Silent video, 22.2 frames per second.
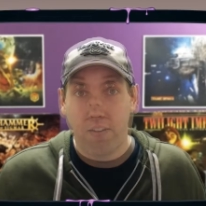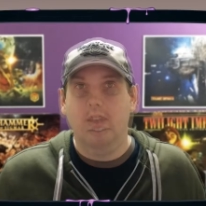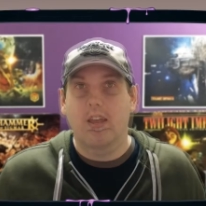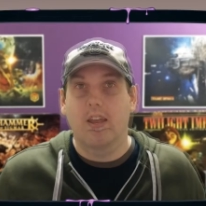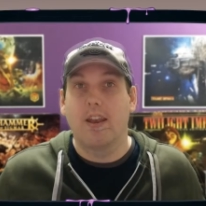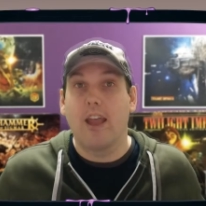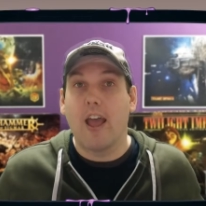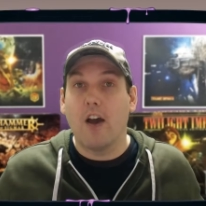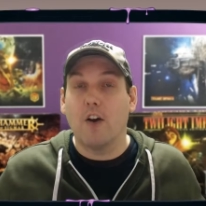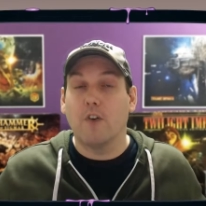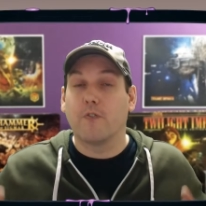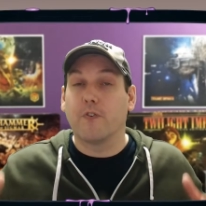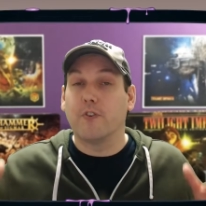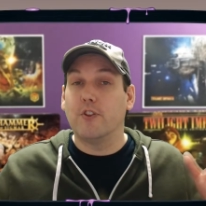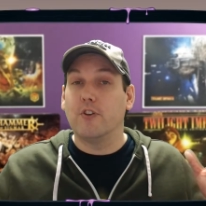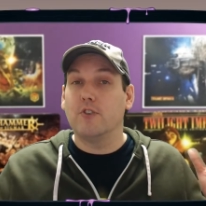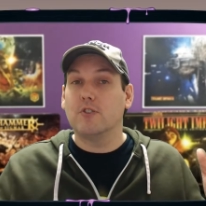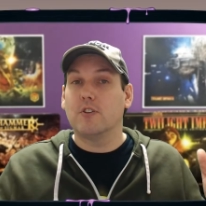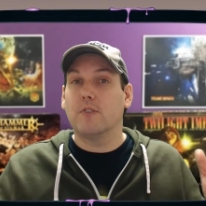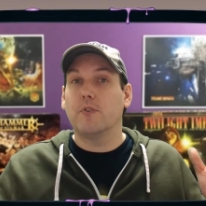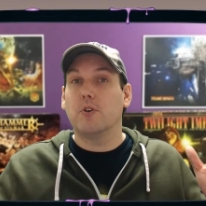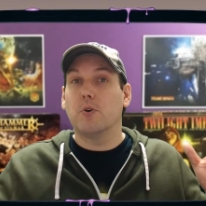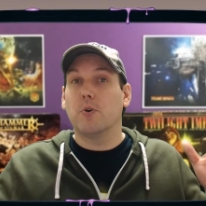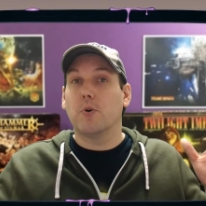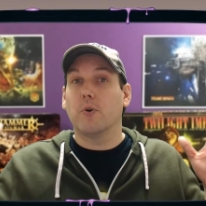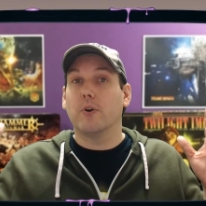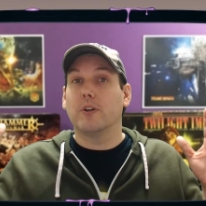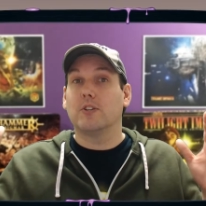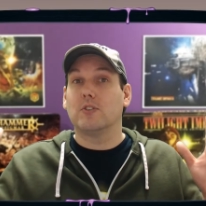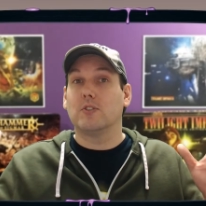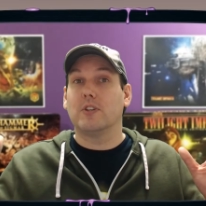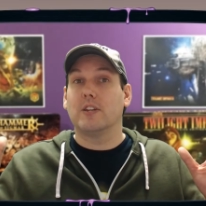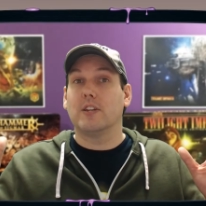Now, for those of you who are
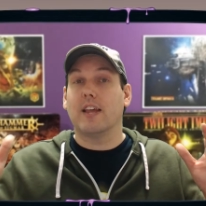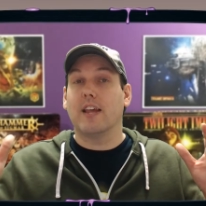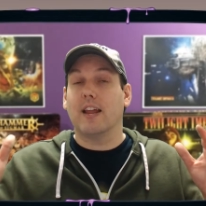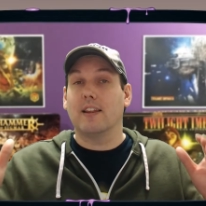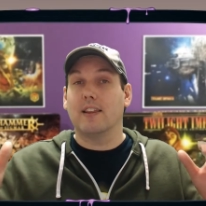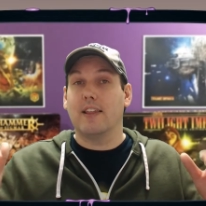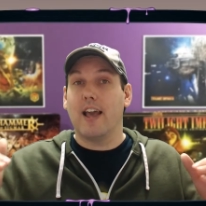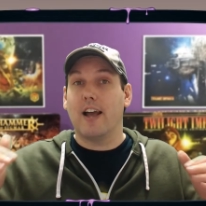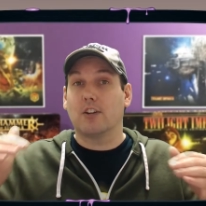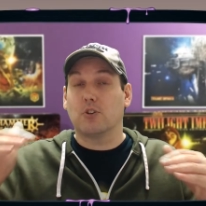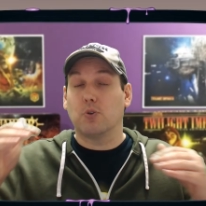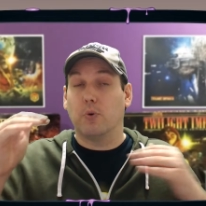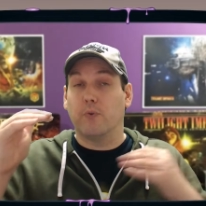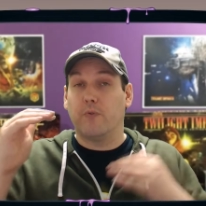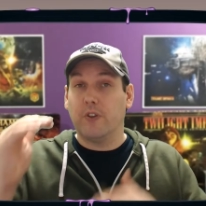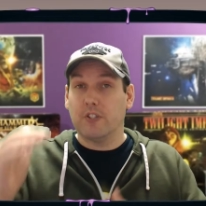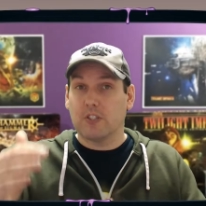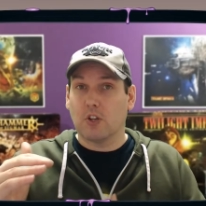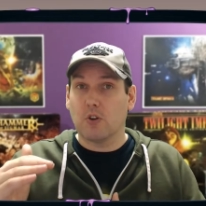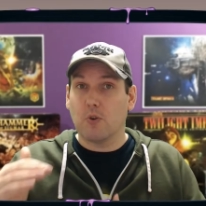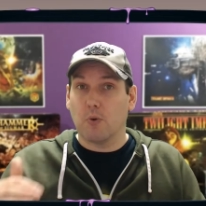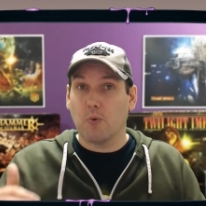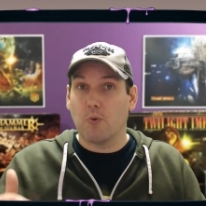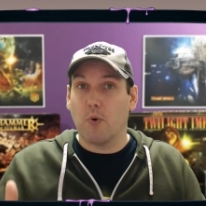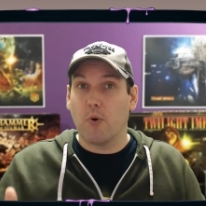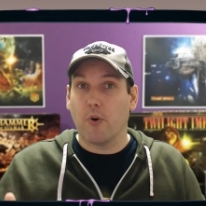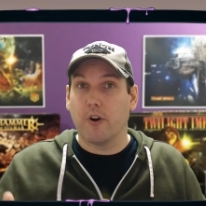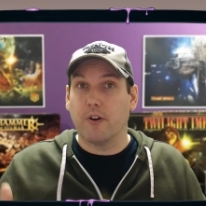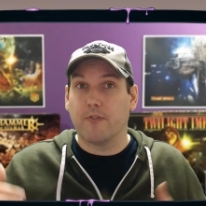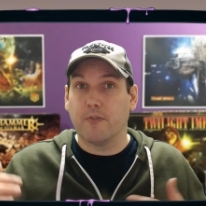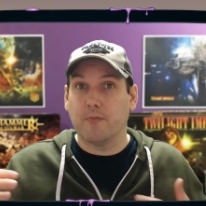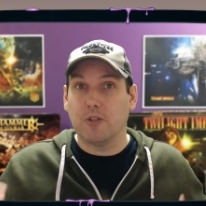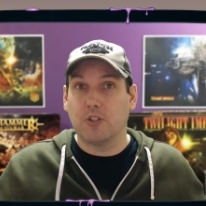interested in getting the actual physical
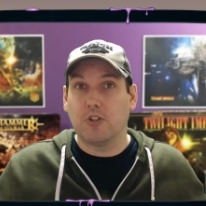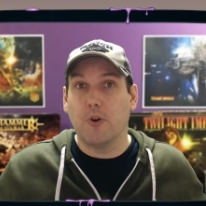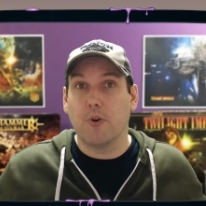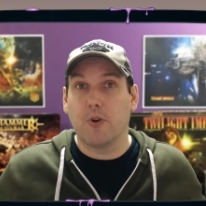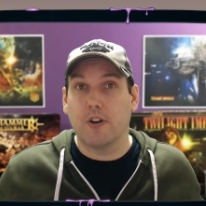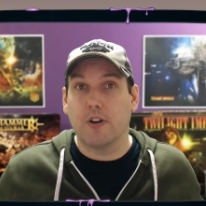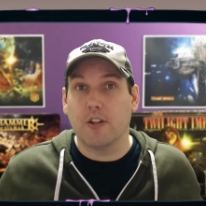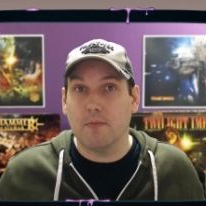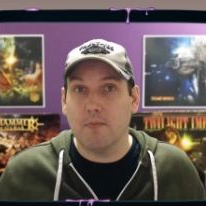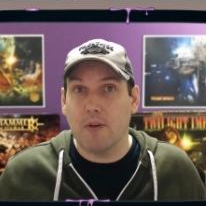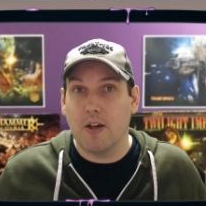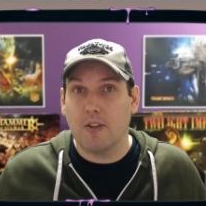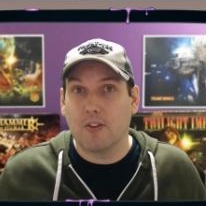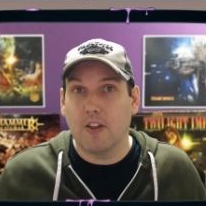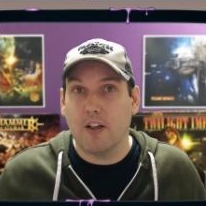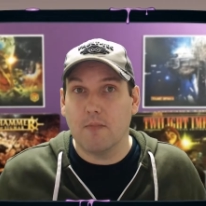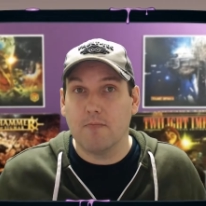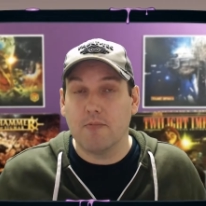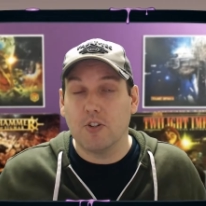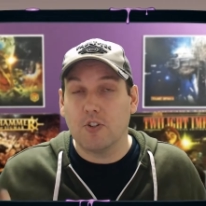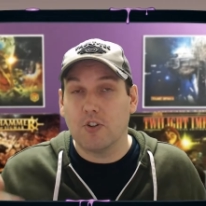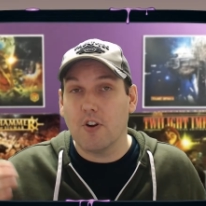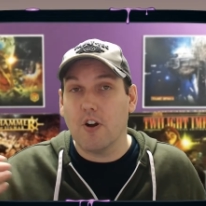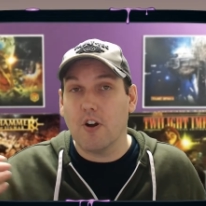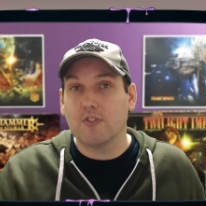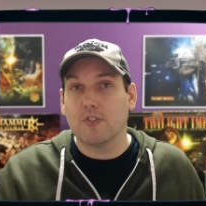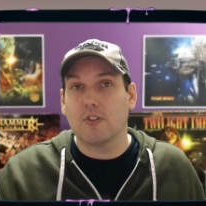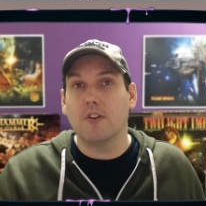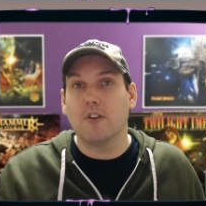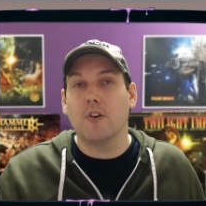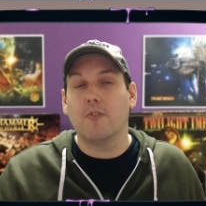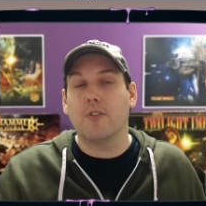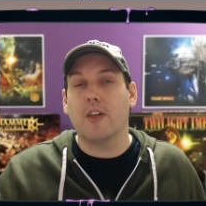reward from the Token of the Month Club, you should
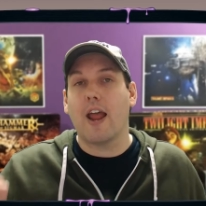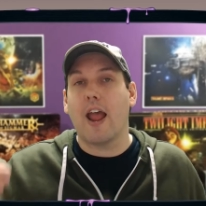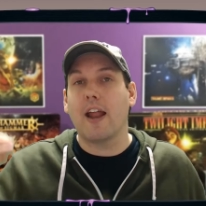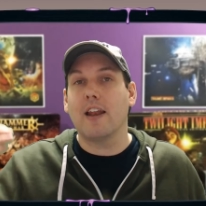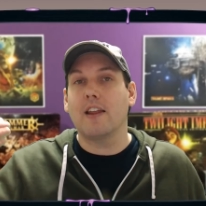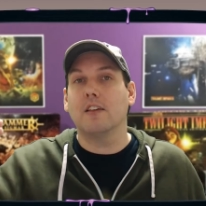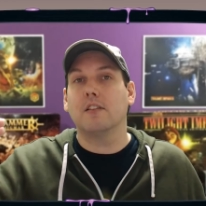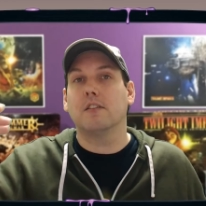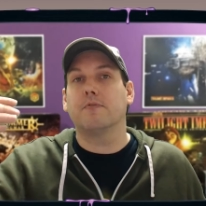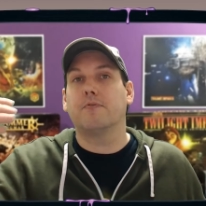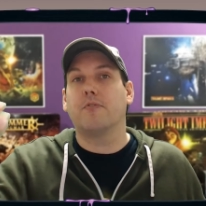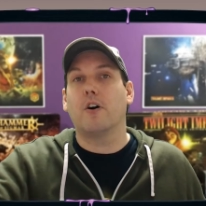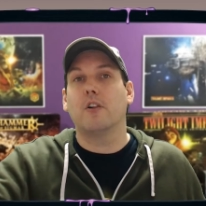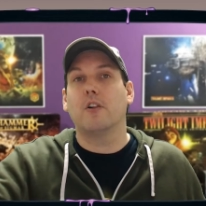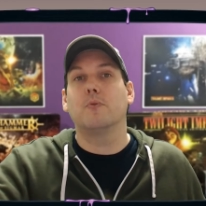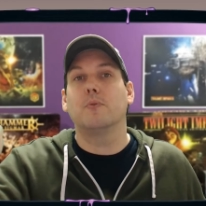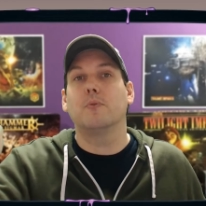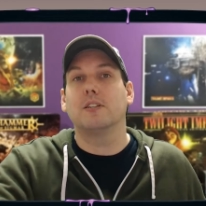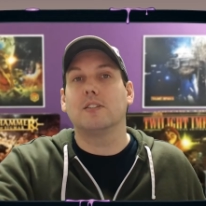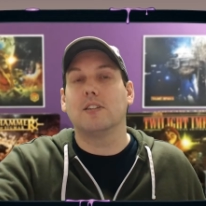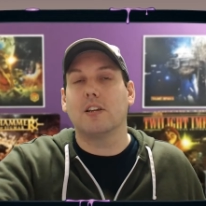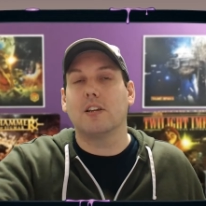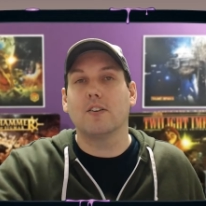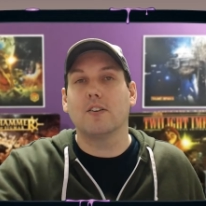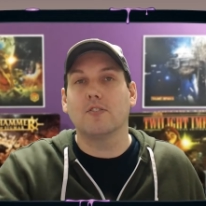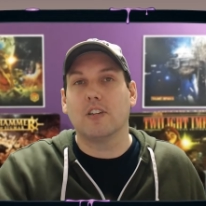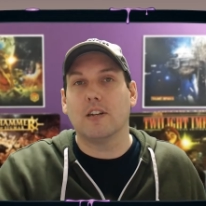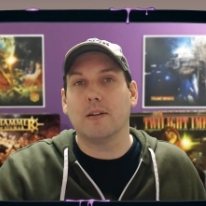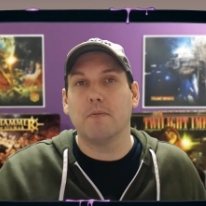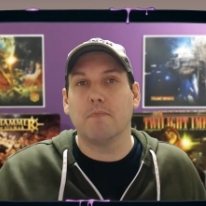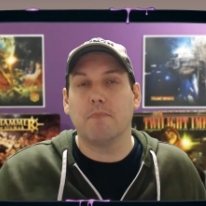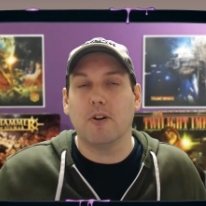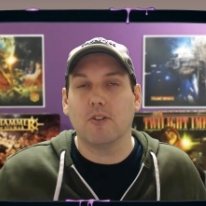also know that any of the following tiers
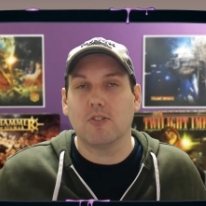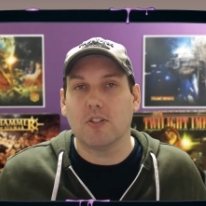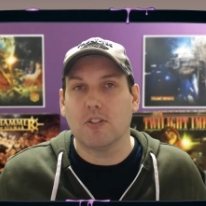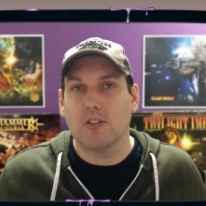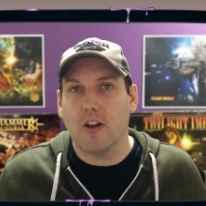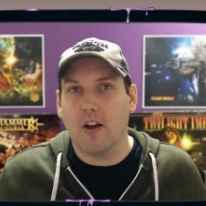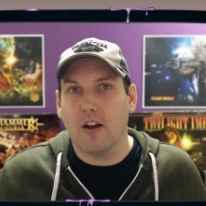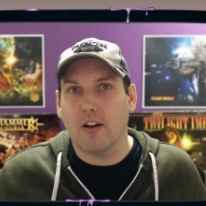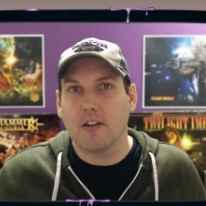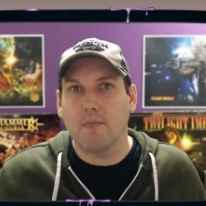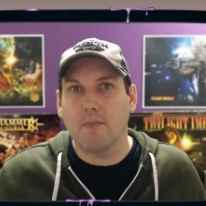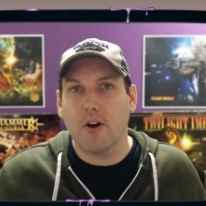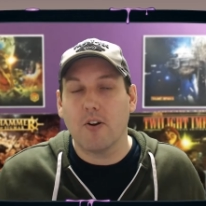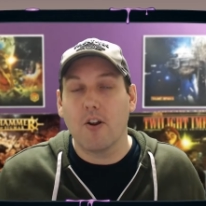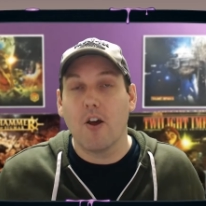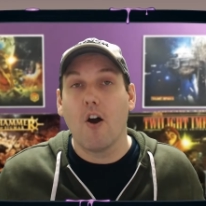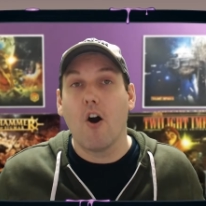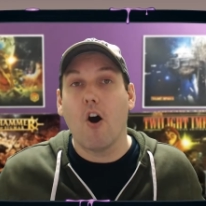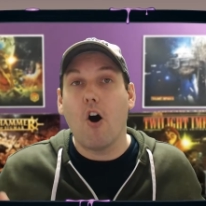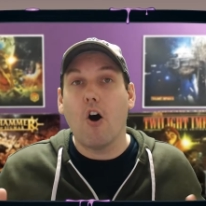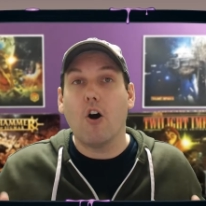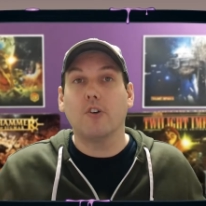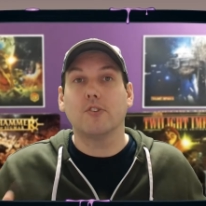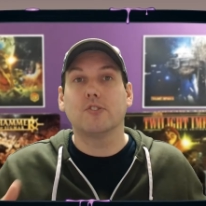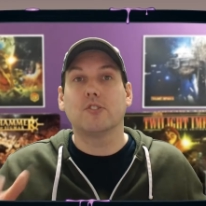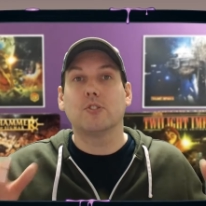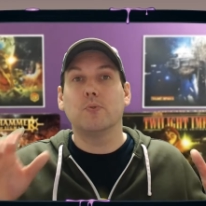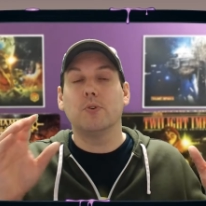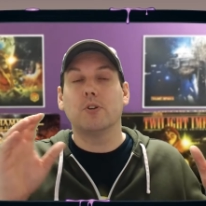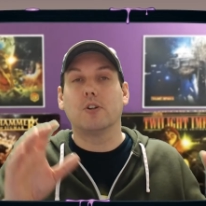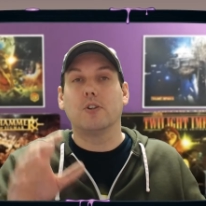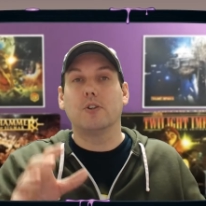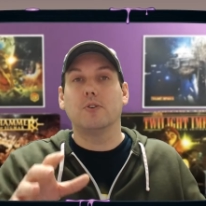that I'm about to talk about
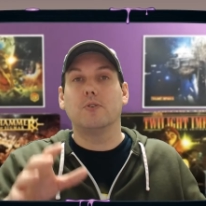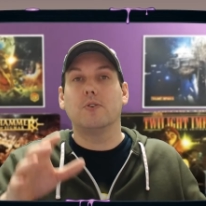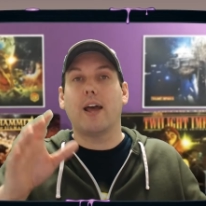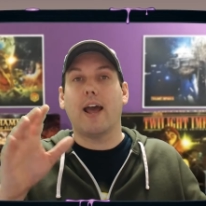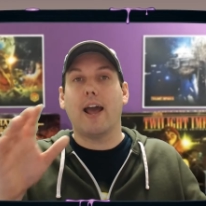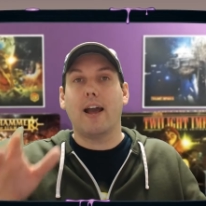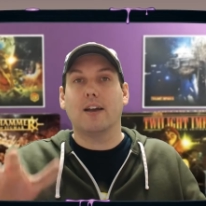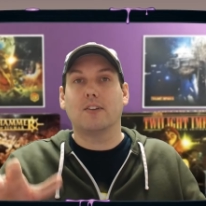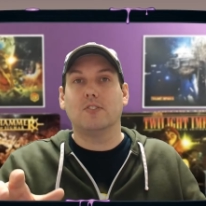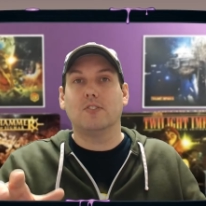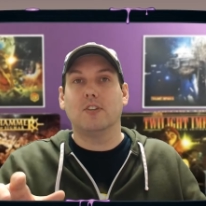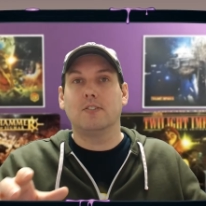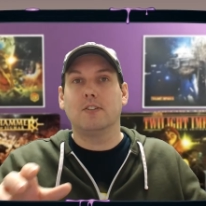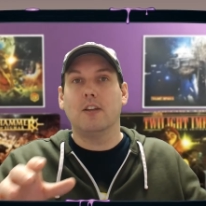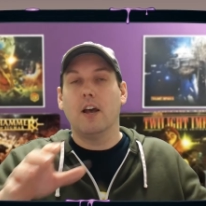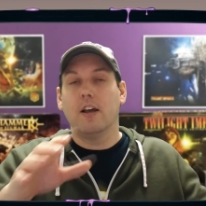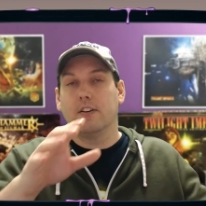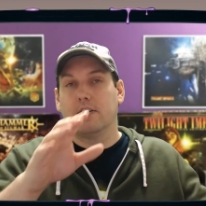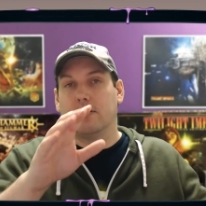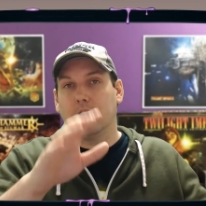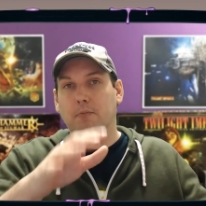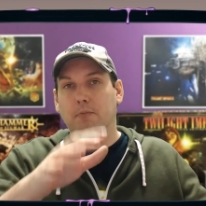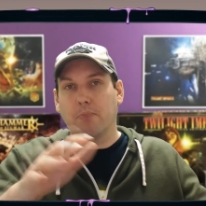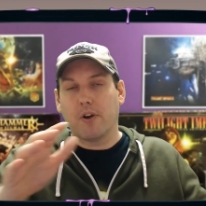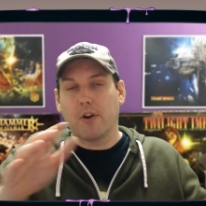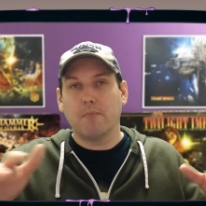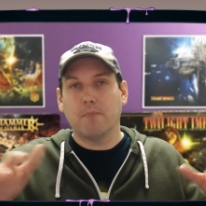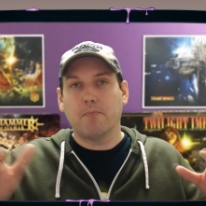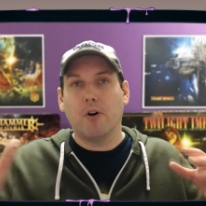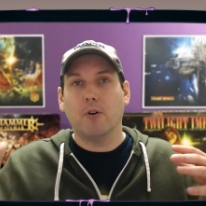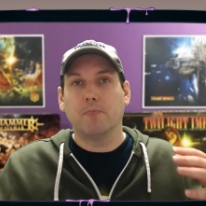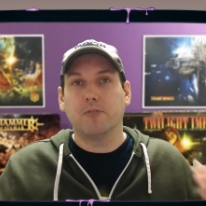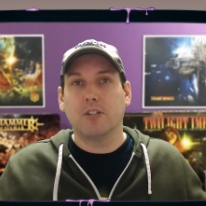also include access to the
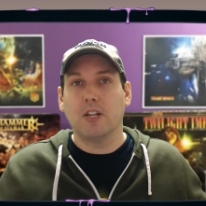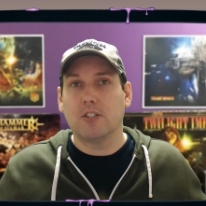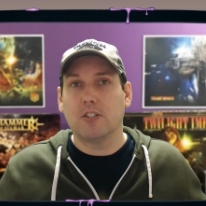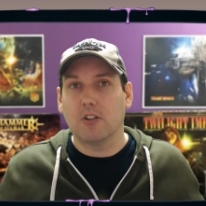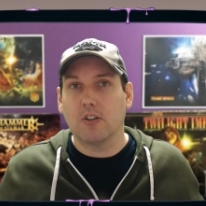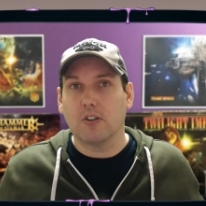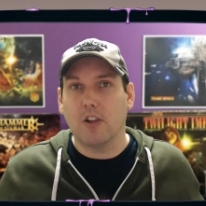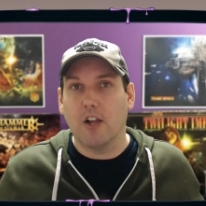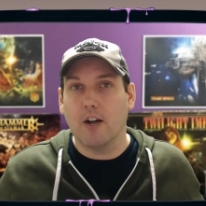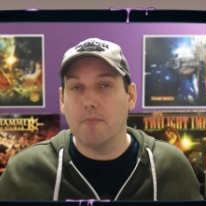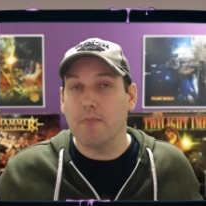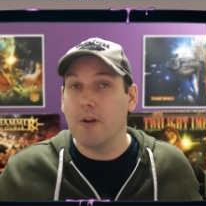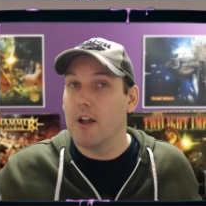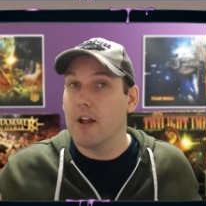BrainPulp Digital Club.